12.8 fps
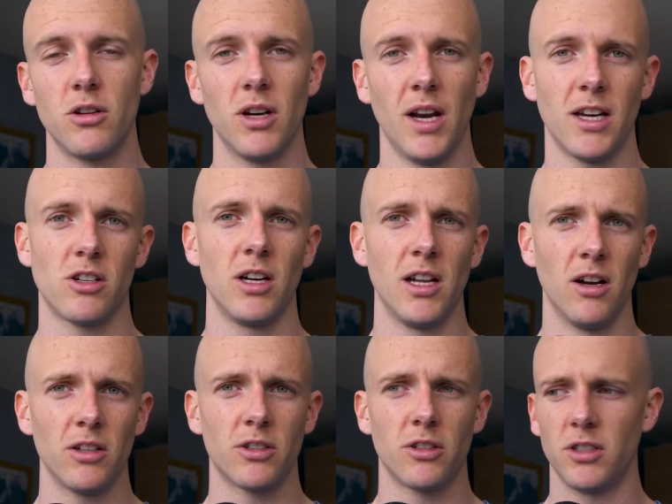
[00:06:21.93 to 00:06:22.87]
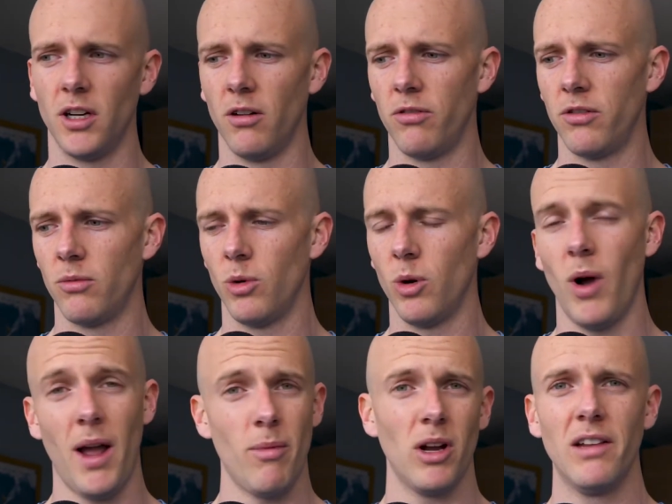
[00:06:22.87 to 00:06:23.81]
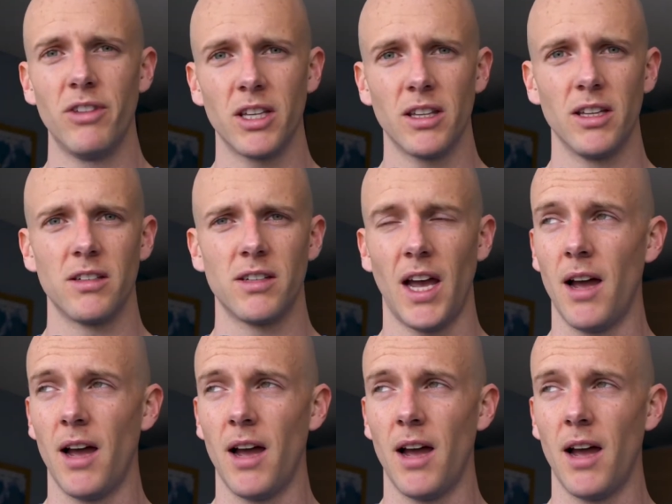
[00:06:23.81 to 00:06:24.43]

you can actually ask yourself, well, am I living this?